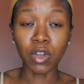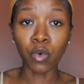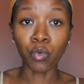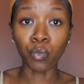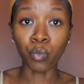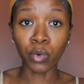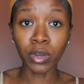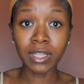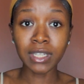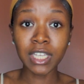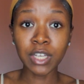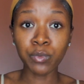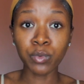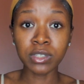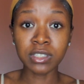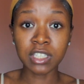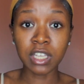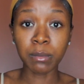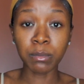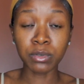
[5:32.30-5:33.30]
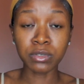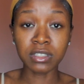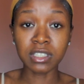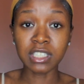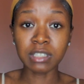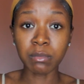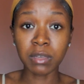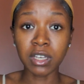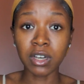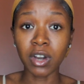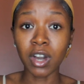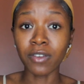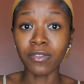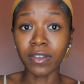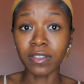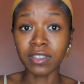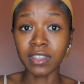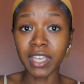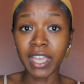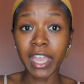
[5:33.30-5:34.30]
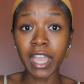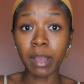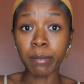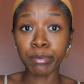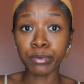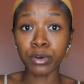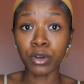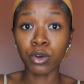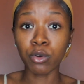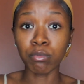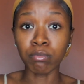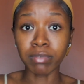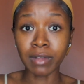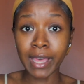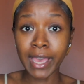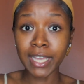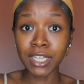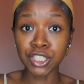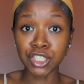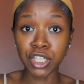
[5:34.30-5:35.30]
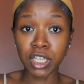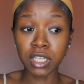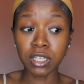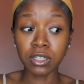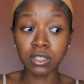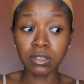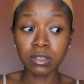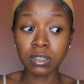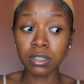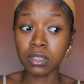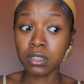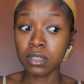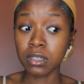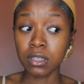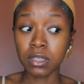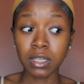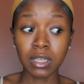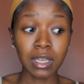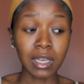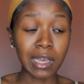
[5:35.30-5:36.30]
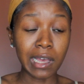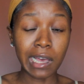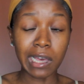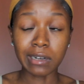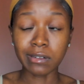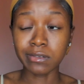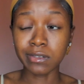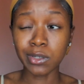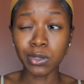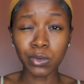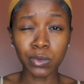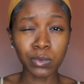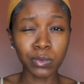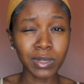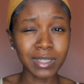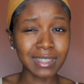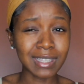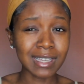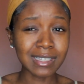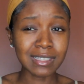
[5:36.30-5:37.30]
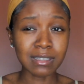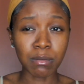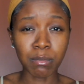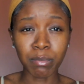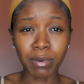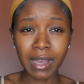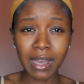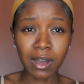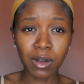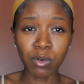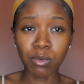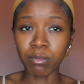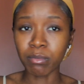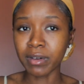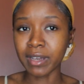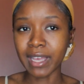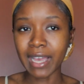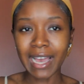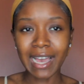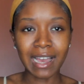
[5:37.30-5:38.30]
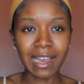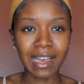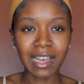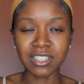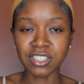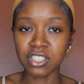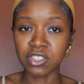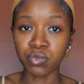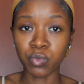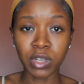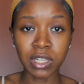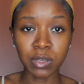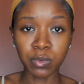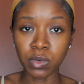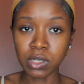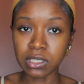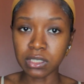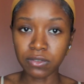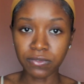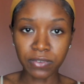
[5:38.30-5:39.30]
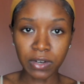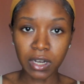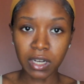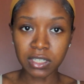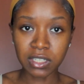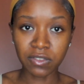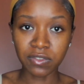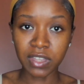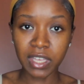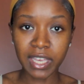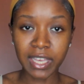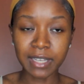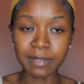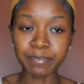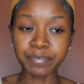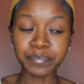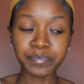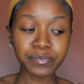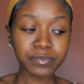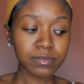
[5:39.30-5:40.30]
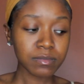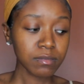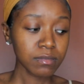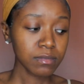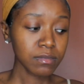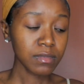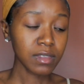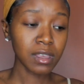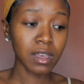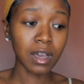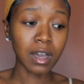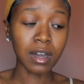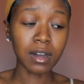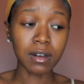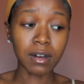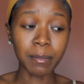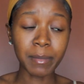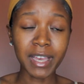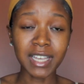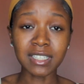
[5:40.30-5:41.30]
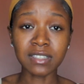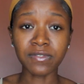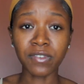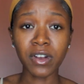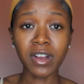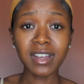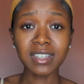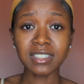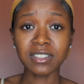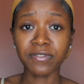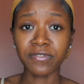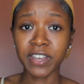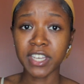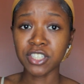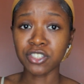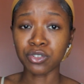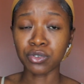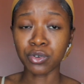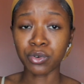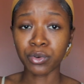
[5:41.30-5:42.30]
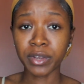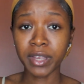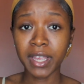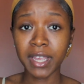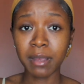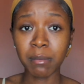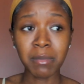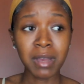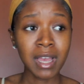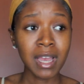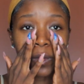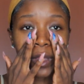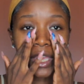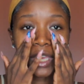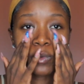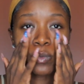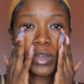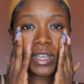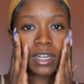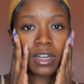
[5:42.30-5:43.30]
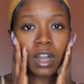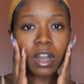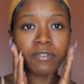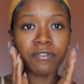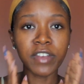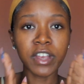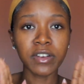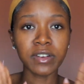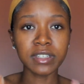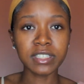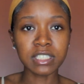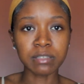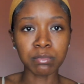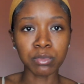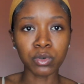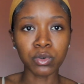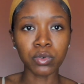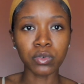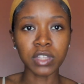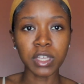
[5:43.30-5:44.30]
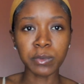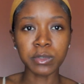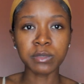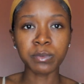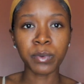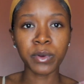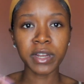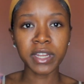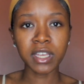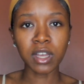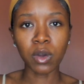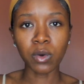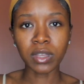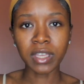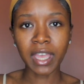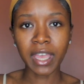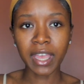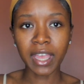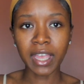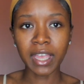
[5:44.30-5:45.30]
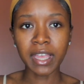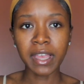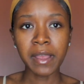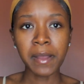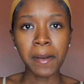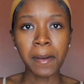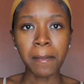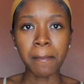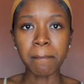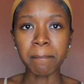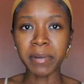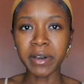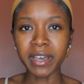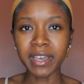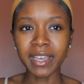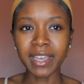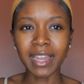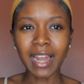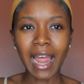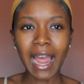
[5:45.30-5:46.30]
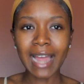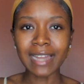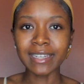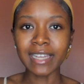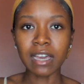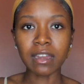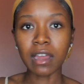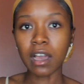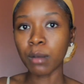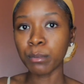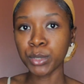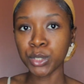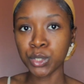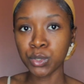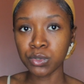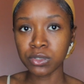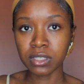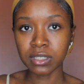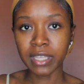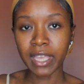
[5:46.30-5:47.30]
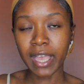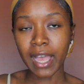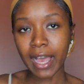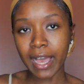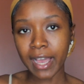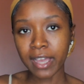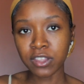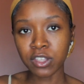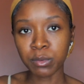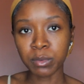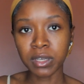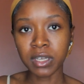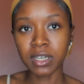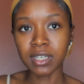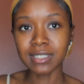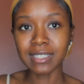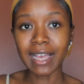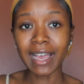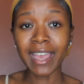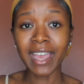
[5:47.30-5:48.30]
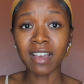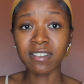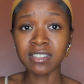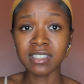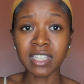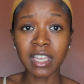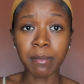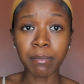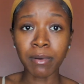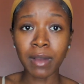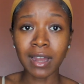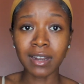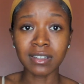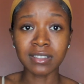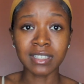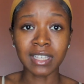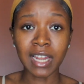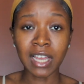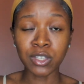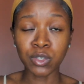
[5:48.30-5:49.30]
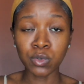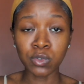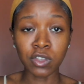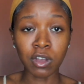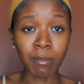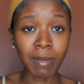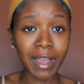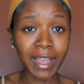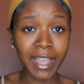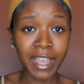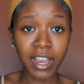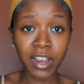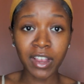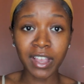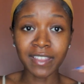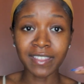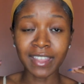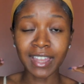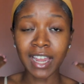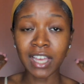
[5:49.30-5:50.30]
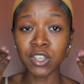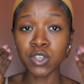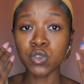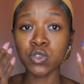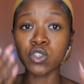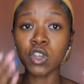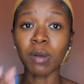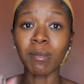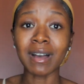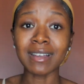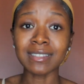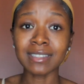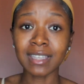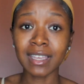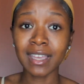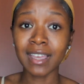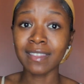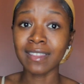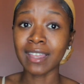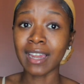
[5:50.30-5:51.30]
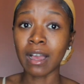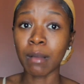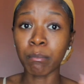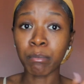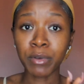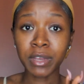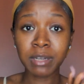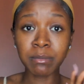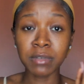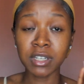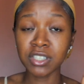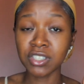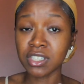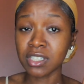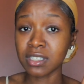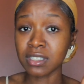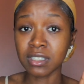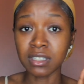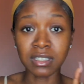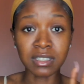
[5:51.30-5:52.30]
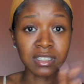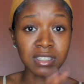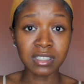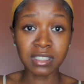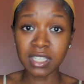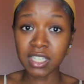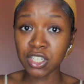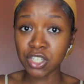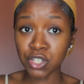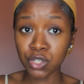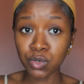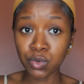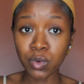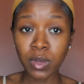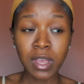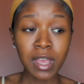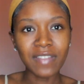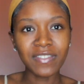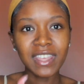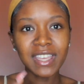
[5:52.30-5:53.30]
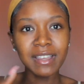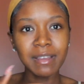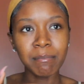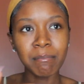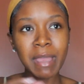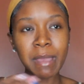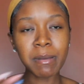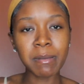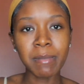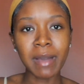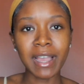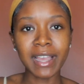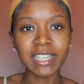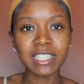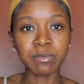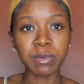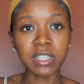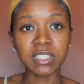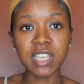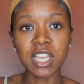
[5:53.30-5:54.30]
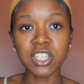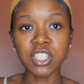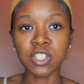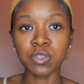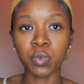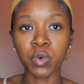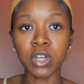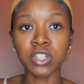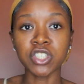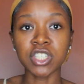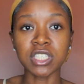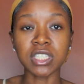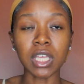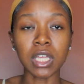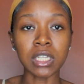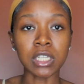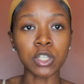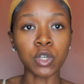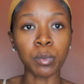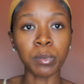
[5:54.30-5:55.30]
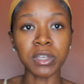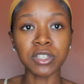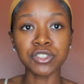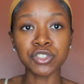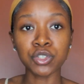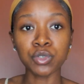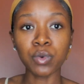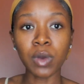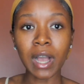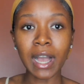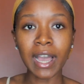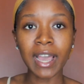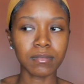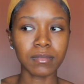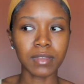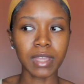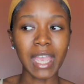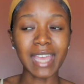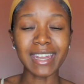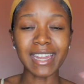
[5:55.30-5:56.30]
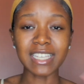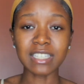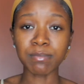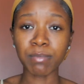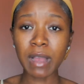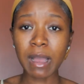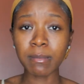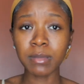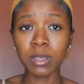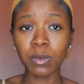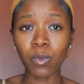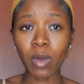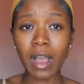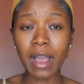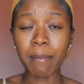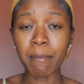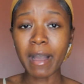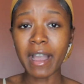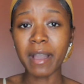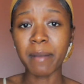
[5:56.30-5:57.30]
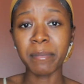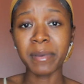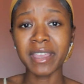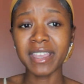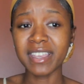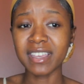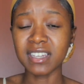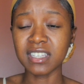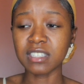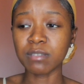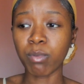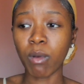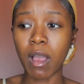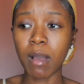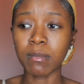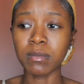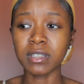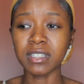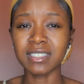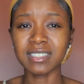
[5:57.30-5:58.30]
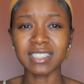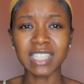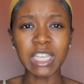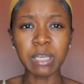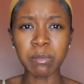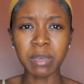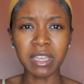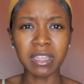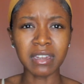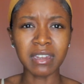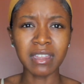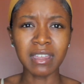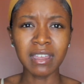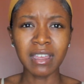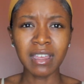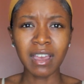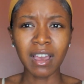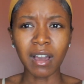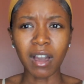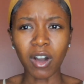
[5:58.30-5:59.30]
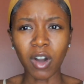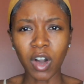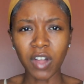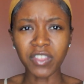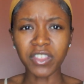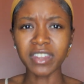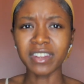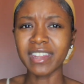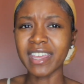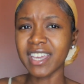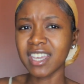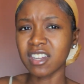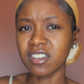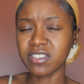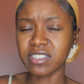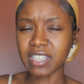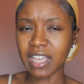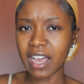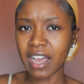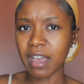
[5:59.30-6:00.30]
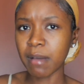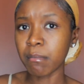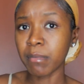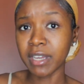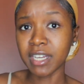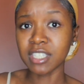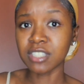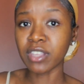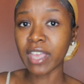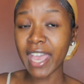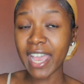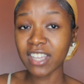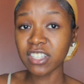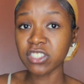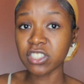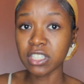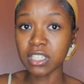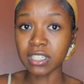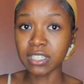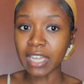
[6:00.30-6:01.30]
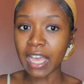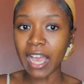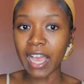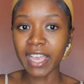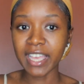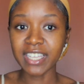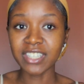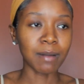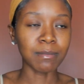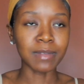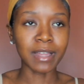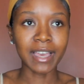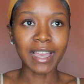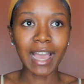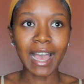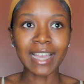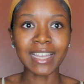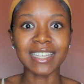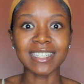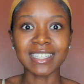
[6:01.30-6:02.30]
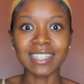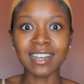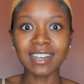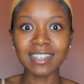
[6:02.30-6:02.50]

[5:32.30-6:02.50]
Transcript: really resembles the smell of the Ampro black gel I don't know what that's about but I, I just really wasn't fond of that um, as far as the facial cream, it went on very smooth. It was pretty okay, but I doubt I'll be using that either because I have set products that I use on my hair and that I use on my skin that I'm pretty much just gonna stick to. I think maybe my expectations were just a little bit too high and that's probably why my opinion is probably seeming on the negative side but it's actually not it, I'm like I get to